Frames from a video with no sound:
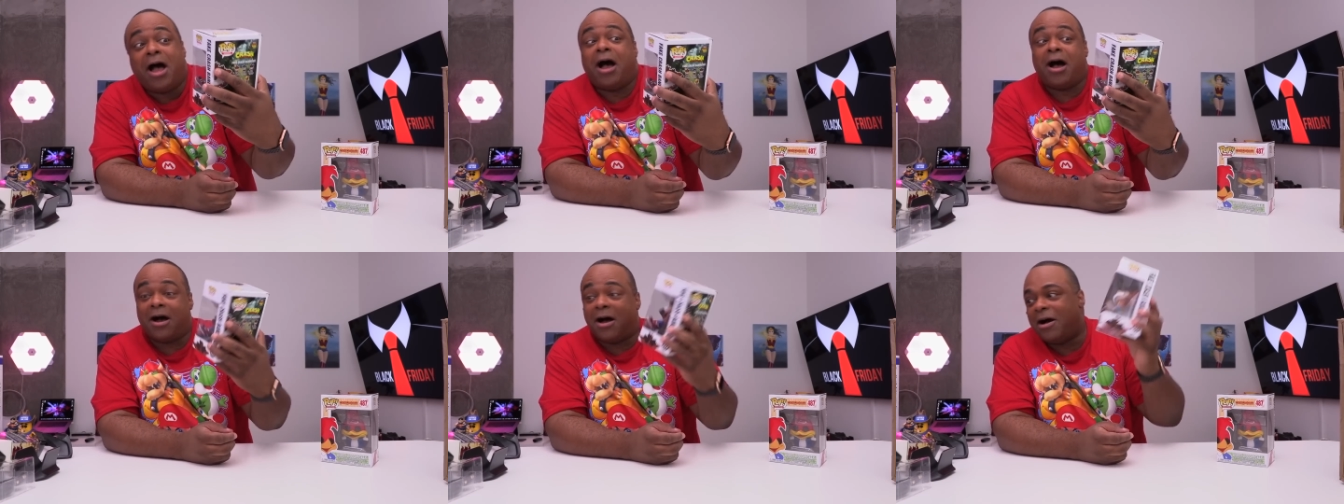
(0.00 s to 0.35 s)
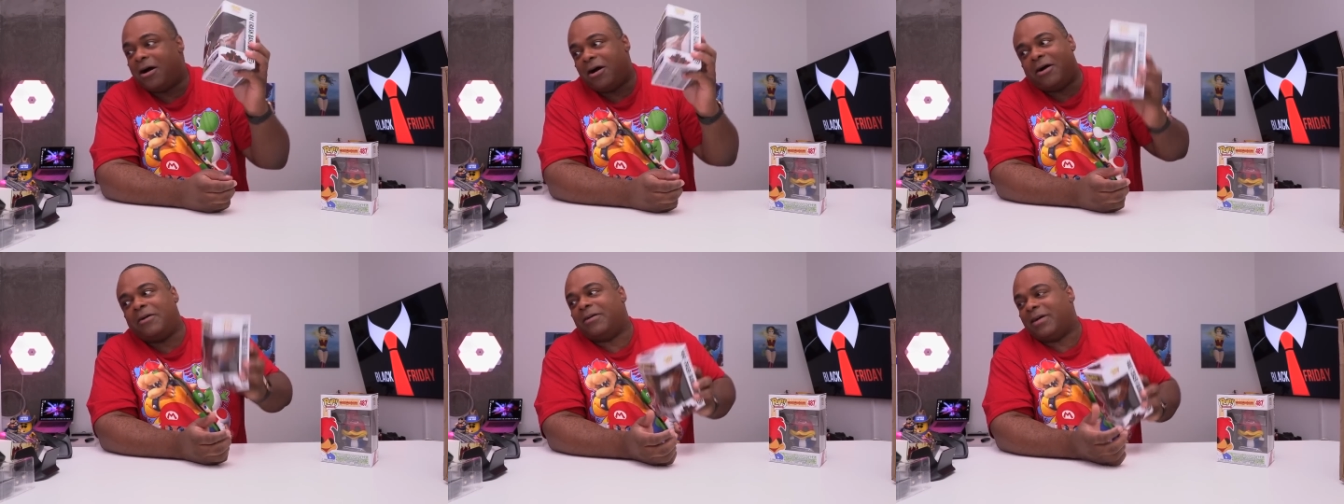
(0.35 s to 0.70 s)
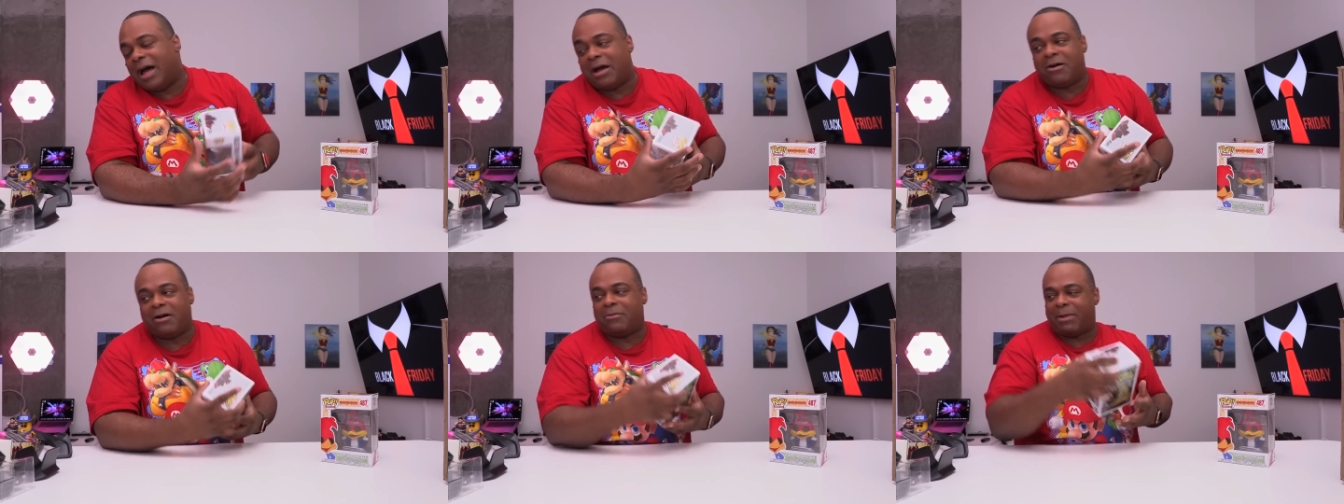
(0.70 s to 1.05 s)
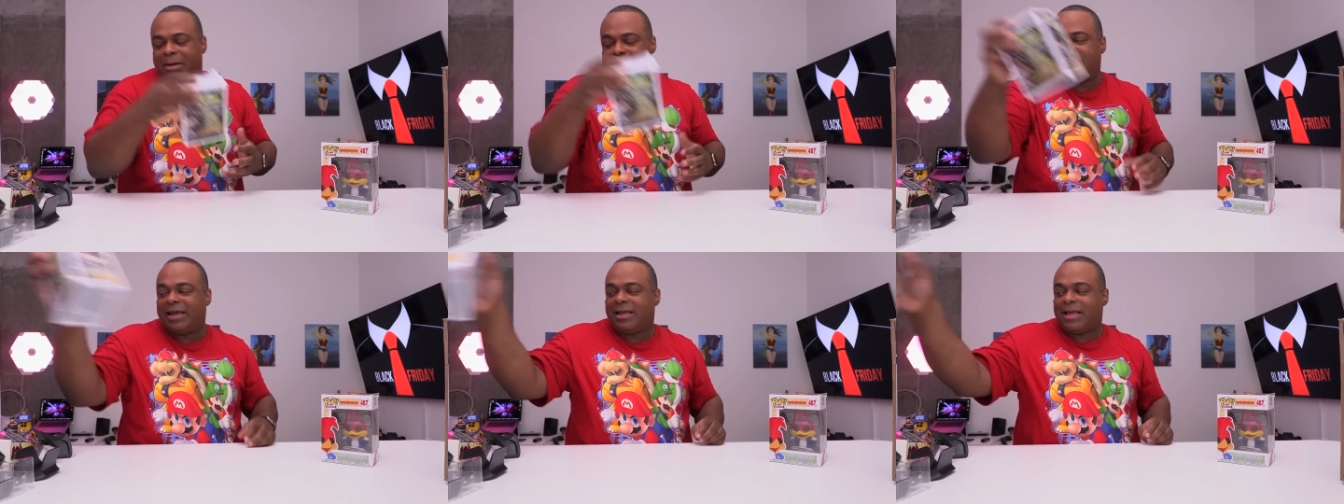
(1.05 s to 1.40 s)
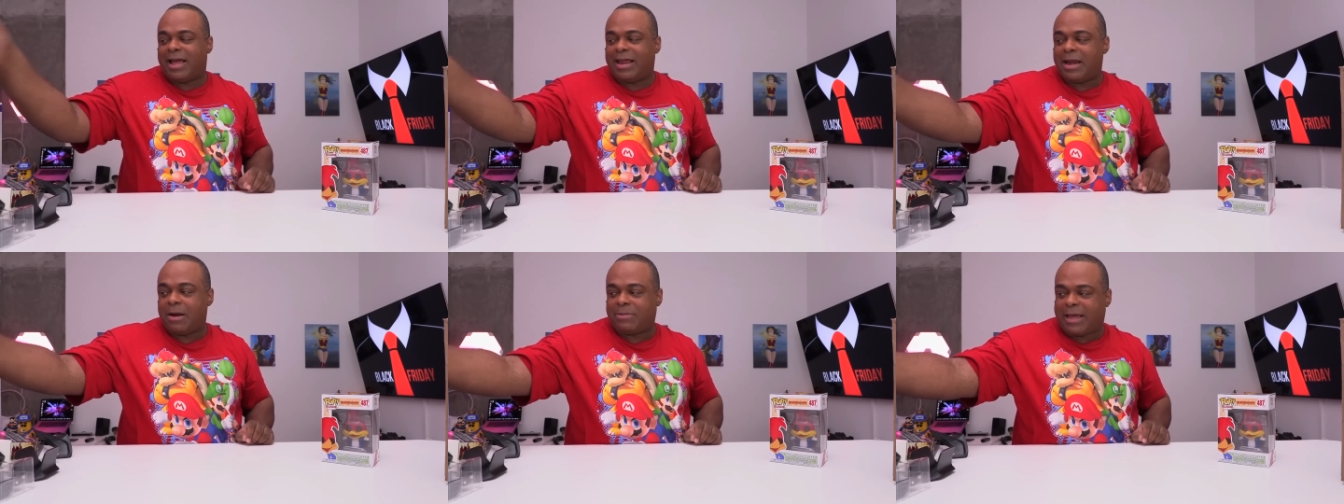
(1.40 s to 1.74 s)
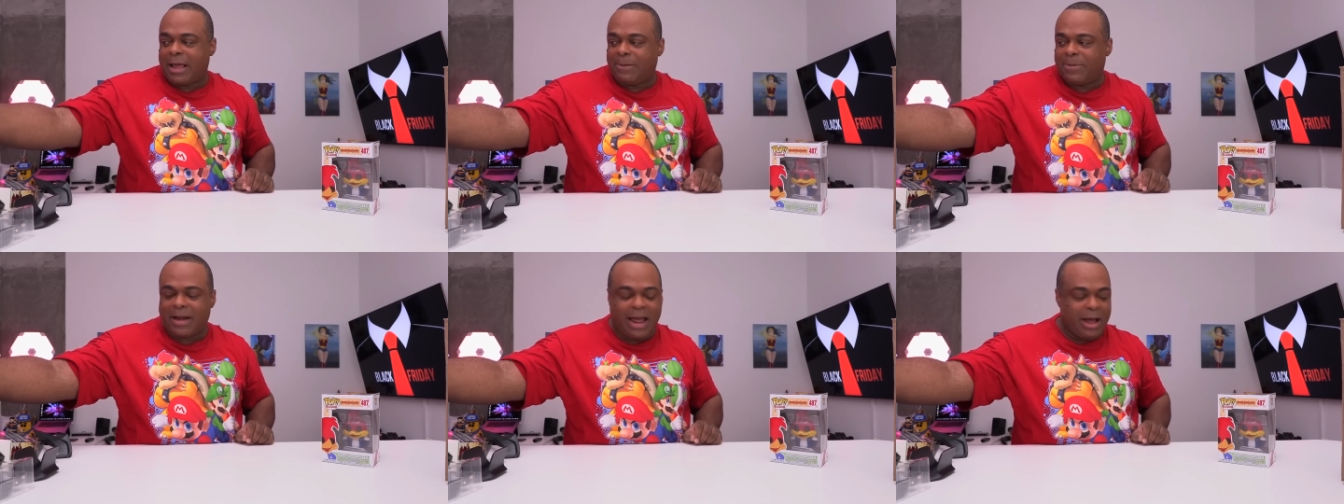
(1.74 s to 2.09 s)
oh, I don't know, Might be end up
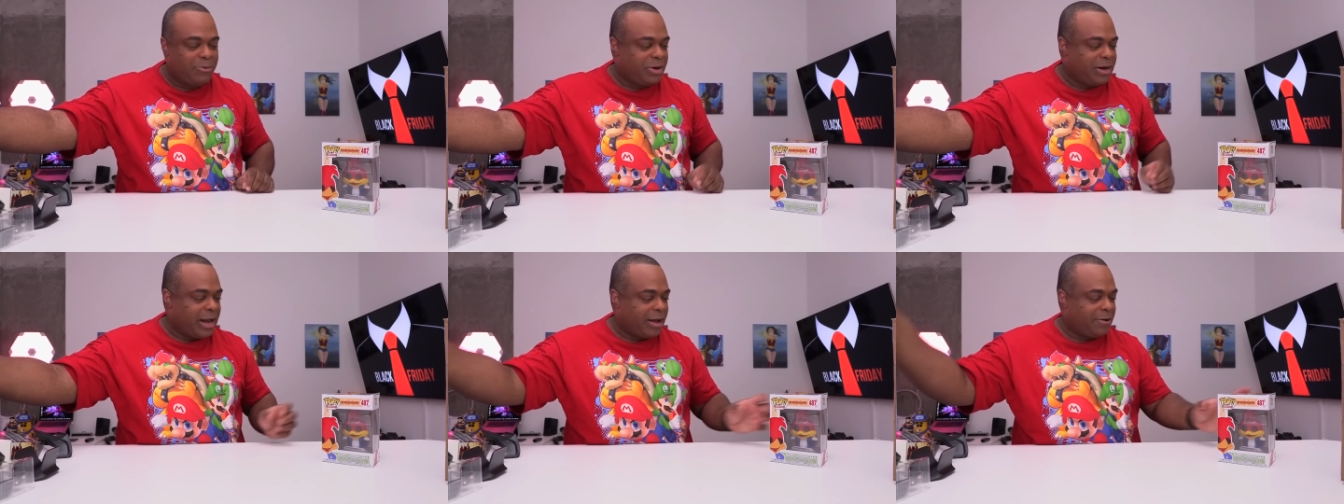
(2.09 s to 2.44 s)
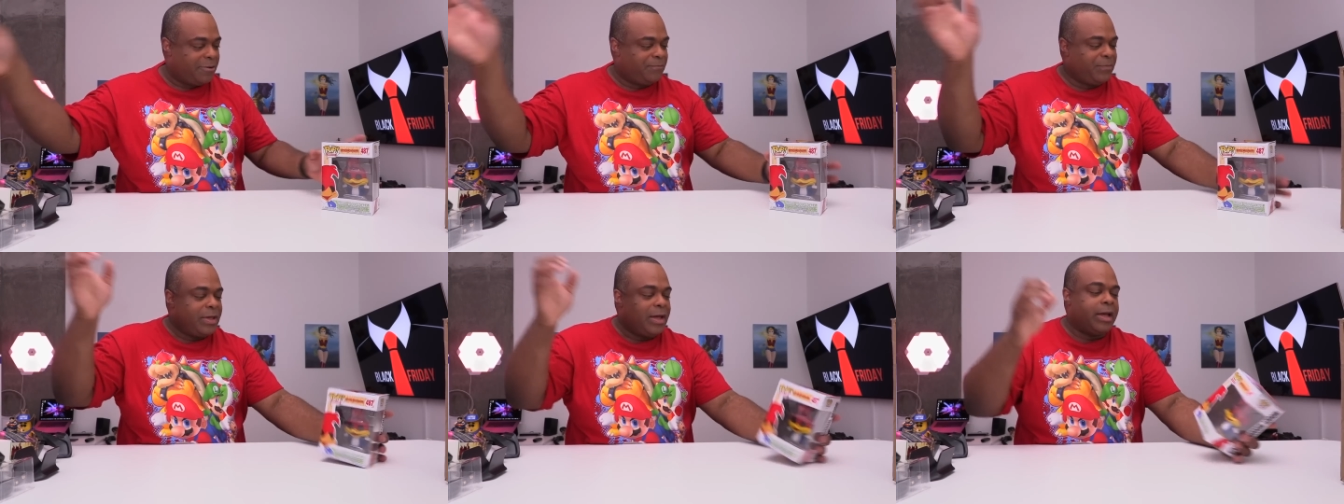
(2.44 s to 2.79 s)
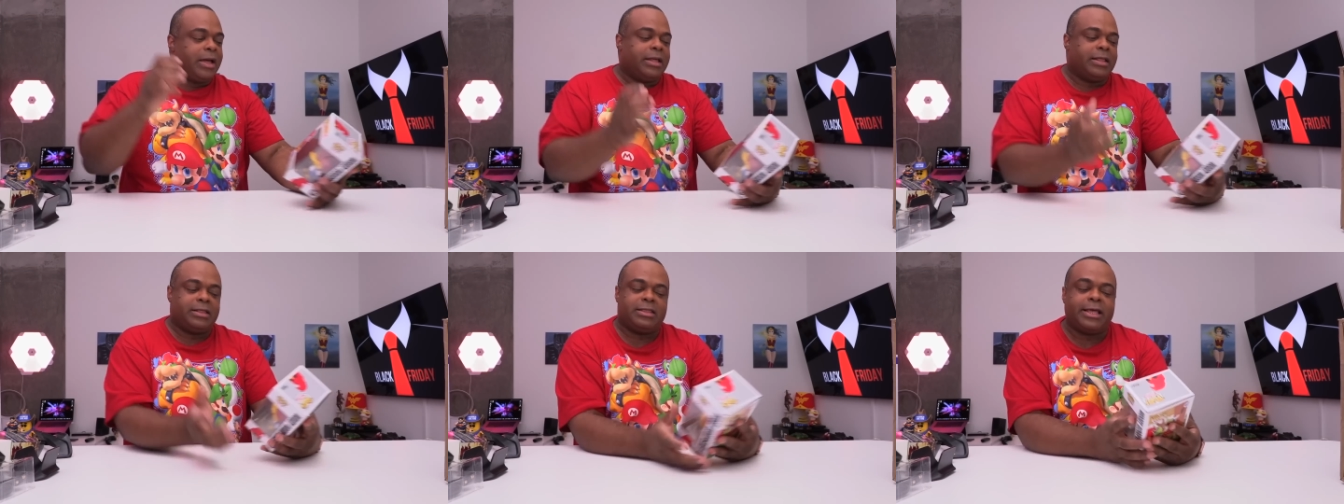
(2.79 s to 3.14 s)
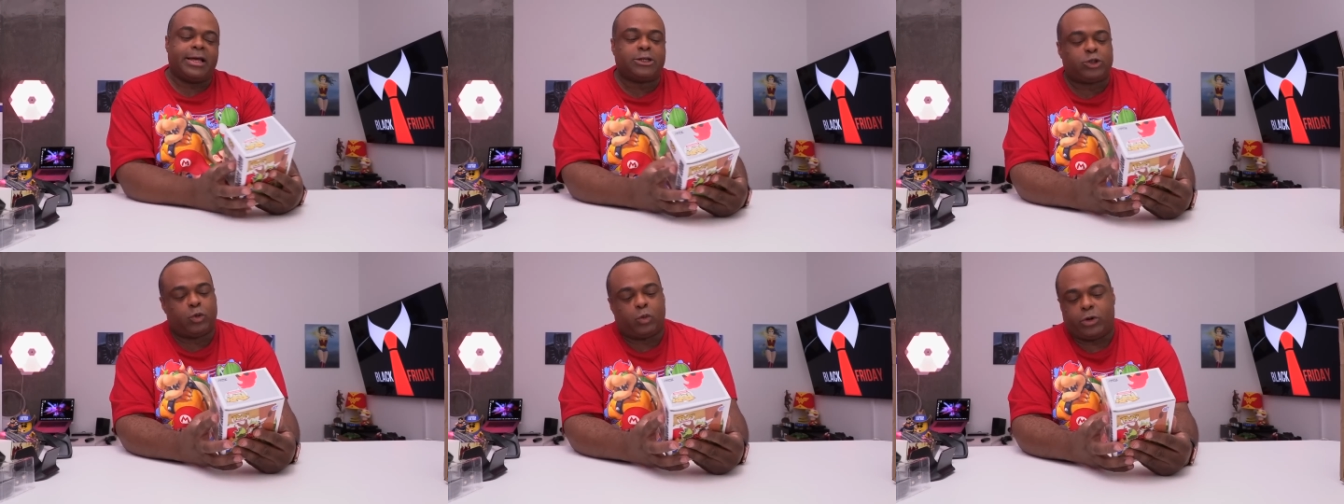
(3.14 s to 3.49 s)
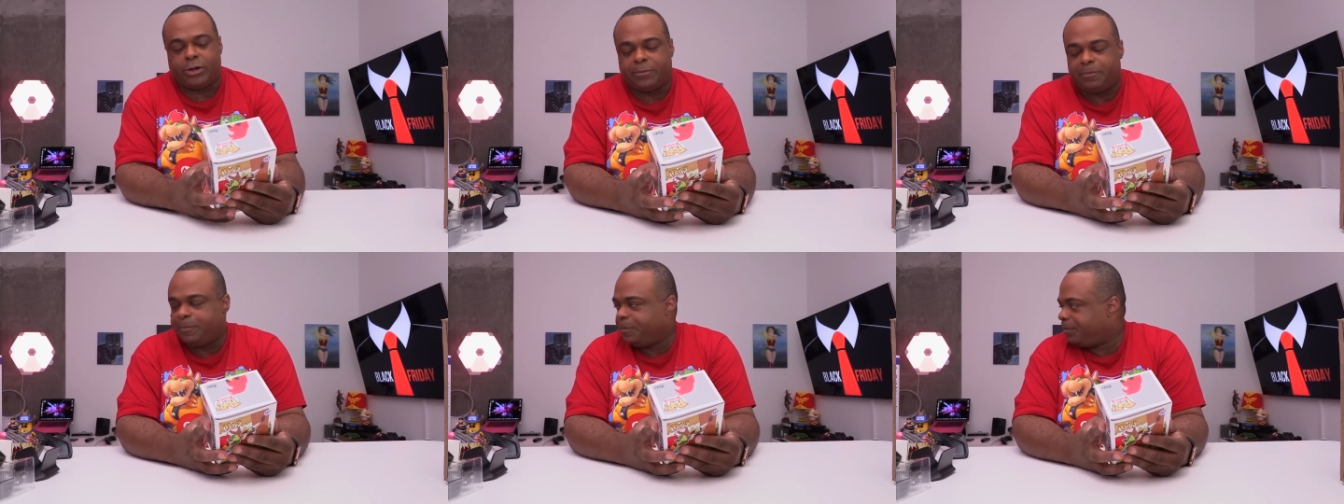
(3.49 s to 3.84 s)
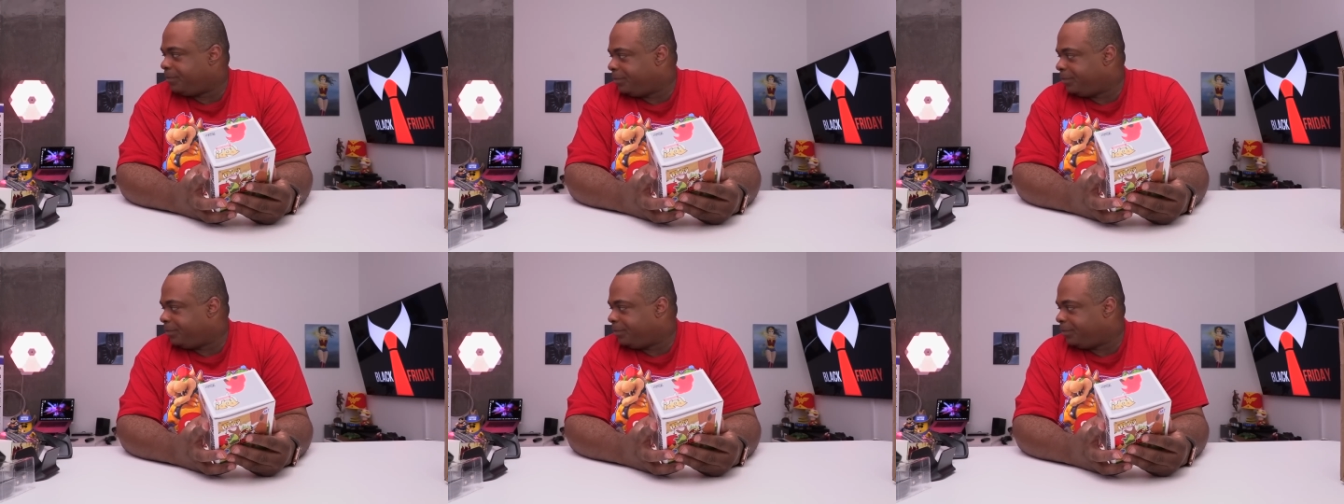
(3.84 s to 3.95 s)
keeping that one now. This one.